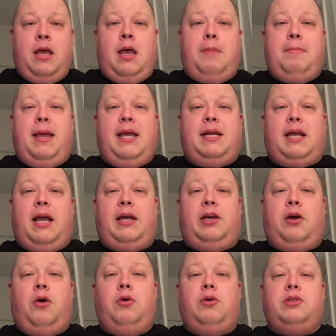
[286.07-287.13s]
Mankind
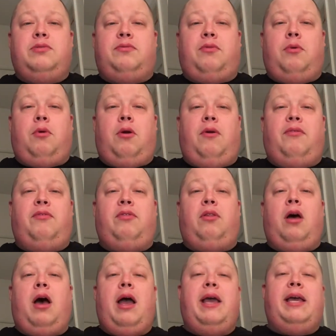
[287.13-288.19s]
goes for a
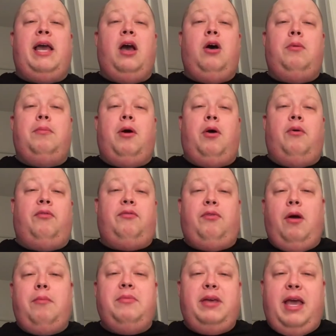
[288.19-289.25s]
flying elbow
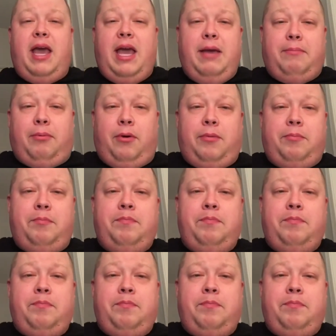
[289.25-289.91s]
from the apron.